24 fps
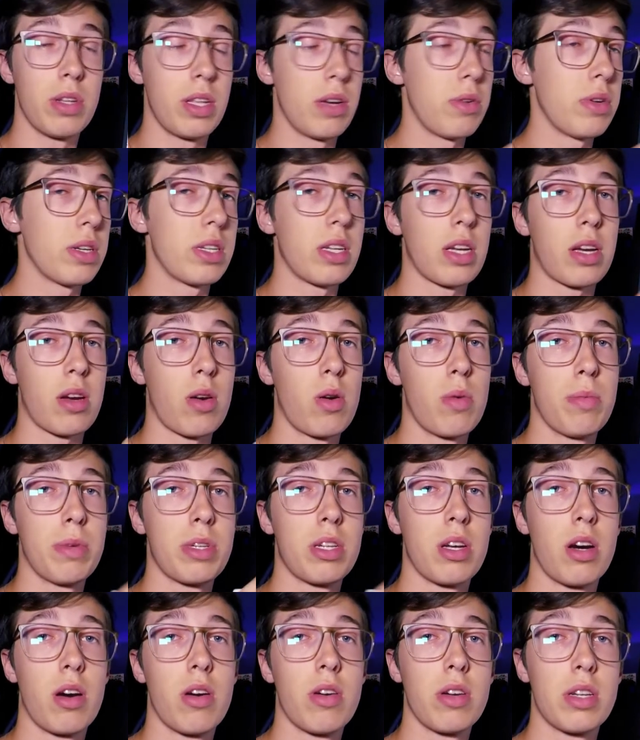That was like almost
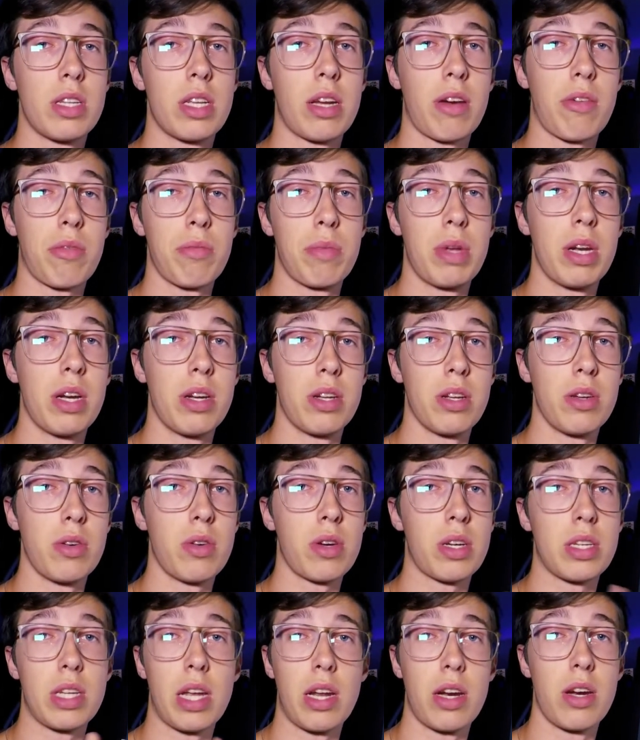the hardest thing for me to do
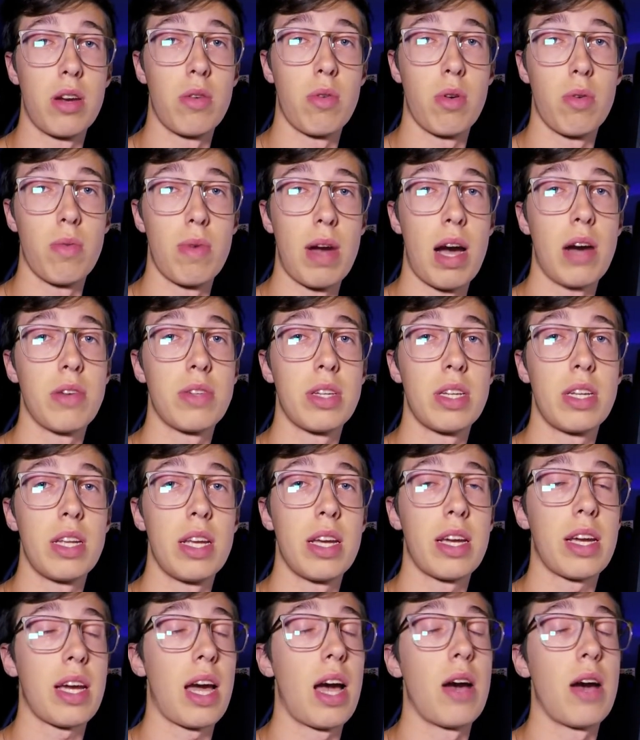because I didn't know what route to take.